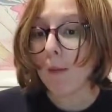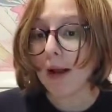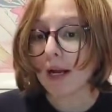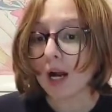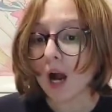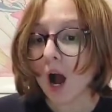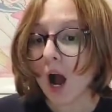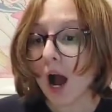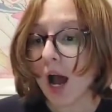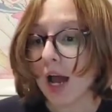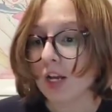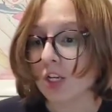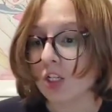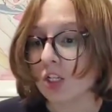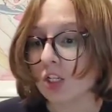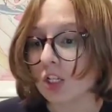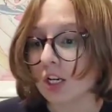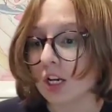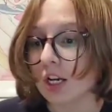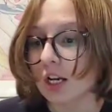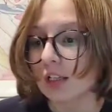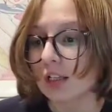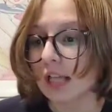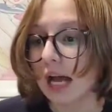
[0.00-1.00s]
my gosh!
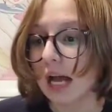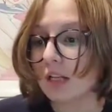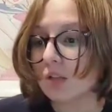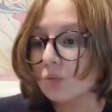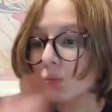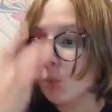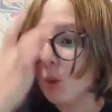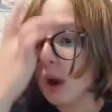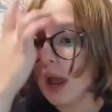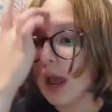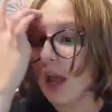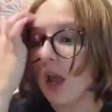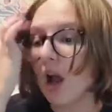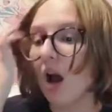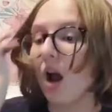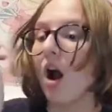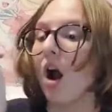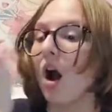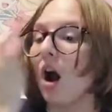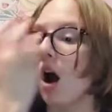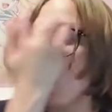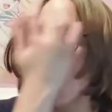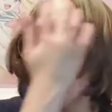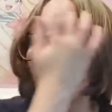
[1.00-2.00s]
That's what...
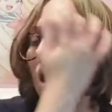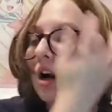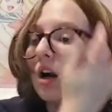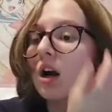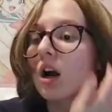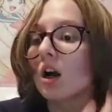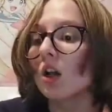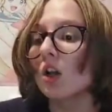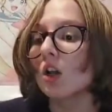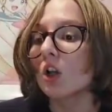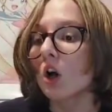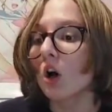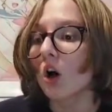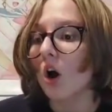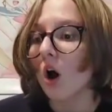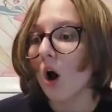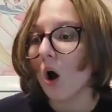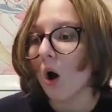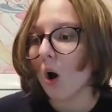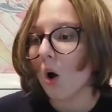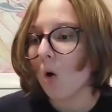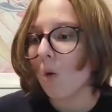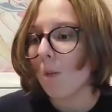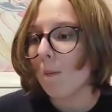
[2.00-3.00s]

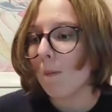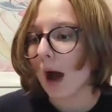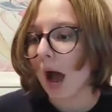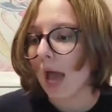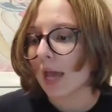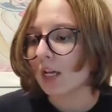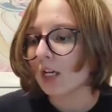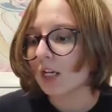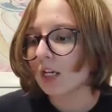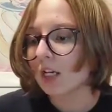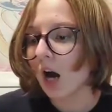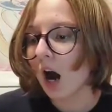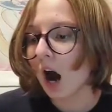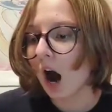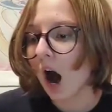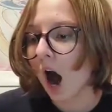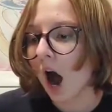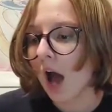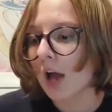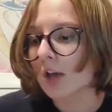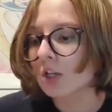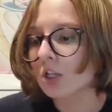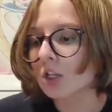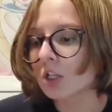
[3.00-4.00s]
Oh my
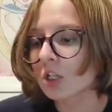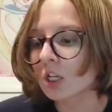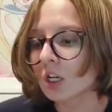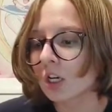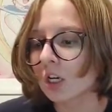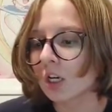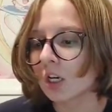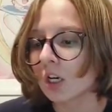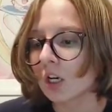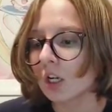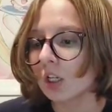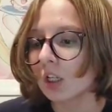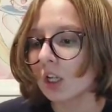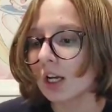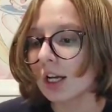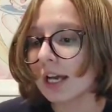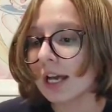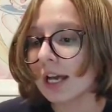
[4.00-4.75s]
gosh! Look